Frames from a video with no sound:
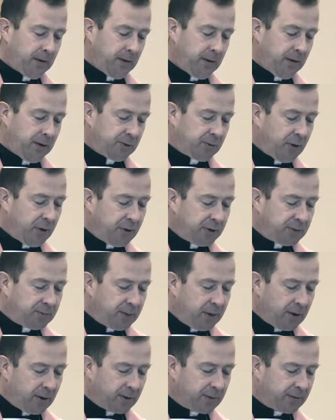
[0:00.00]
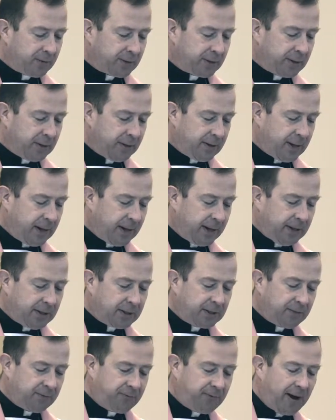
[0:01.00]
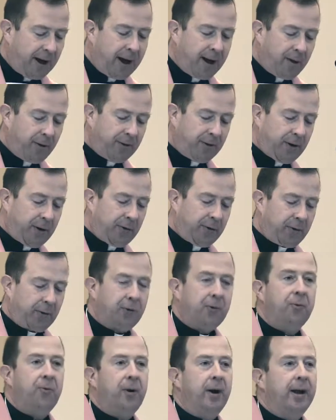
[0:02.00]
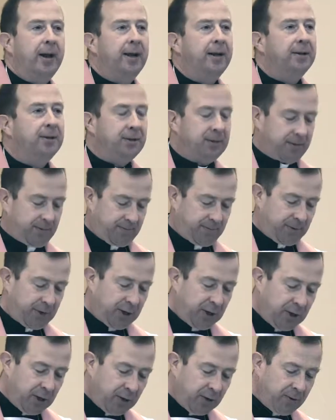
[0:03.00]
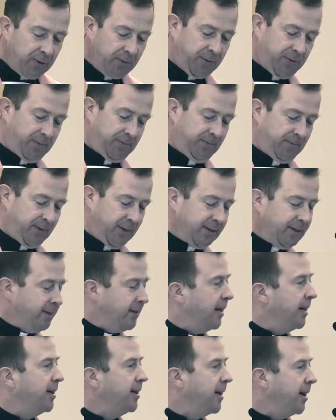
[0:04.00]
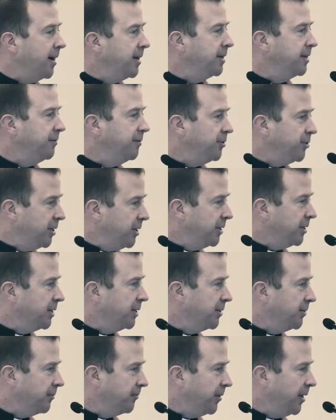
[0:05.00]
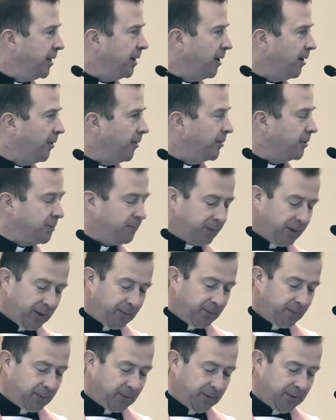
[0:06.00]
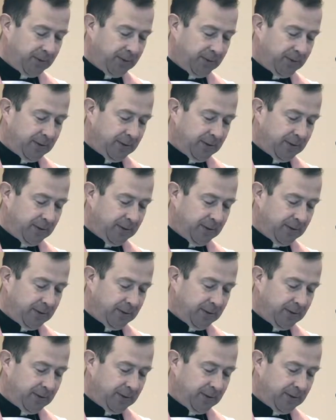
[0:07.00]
It's one of those miracles that gets filed under quaint, cute. Isn't that nice of Jesus to feed all those people?